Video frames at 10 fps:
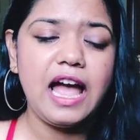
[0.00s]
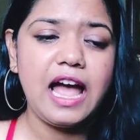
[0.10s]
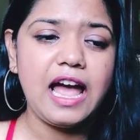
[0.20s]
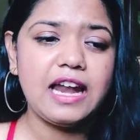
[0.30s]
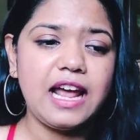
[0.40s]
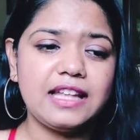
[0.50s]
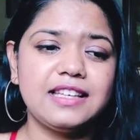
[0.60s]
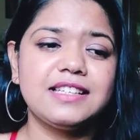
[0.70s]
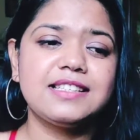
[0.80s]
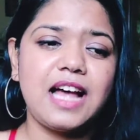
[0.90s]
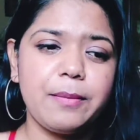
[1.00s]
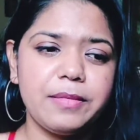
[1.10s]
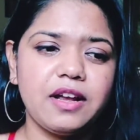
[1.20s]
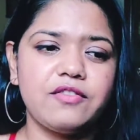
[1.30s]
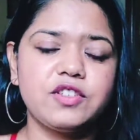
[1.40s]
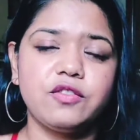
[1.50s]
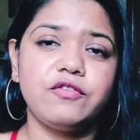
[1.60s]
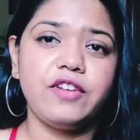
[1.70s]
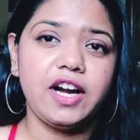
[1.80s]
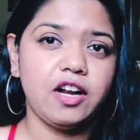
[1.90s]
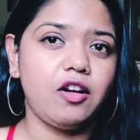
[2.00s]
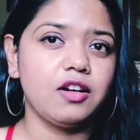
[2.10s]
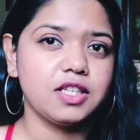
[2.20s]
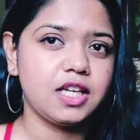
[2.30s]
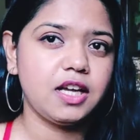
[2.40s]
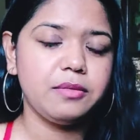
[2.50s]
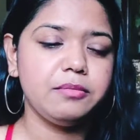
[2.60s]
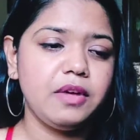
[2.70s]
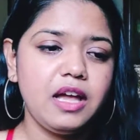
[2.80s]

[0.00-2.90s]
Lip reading: And I think it's happening after a very long time.